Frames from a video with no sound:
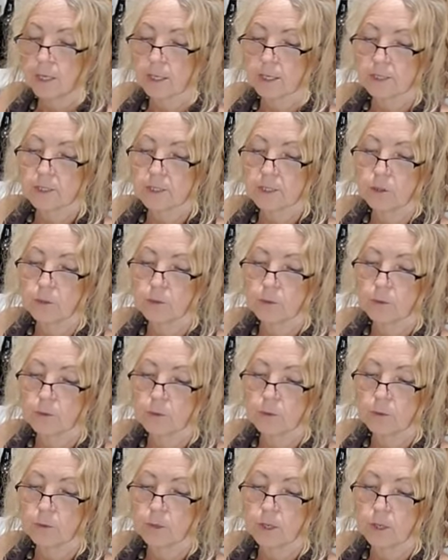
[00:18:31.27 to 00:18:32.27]

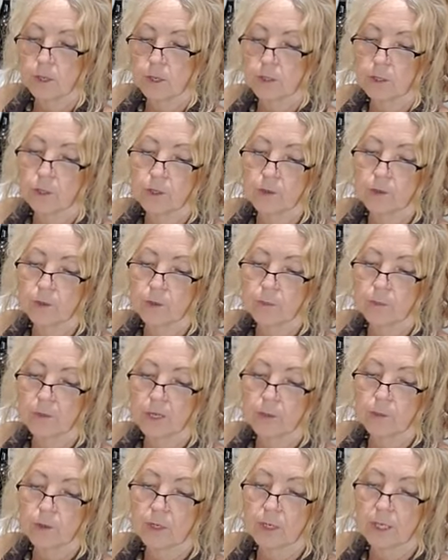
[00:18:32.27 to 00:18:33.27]
So you know, you
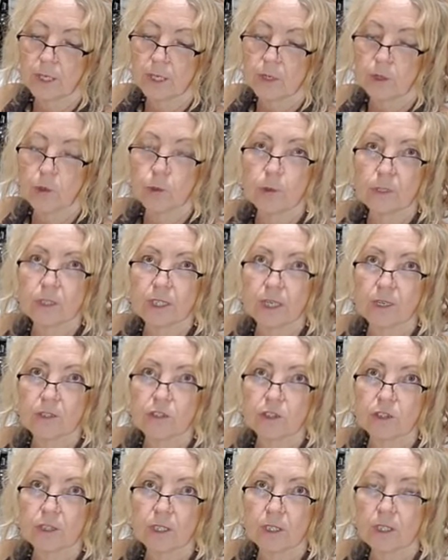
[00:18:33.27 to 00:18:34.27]
might want to let it cool down
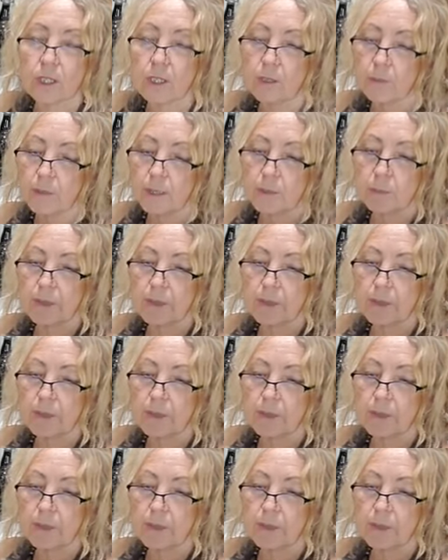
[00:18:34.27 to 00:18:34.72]
just a little bit.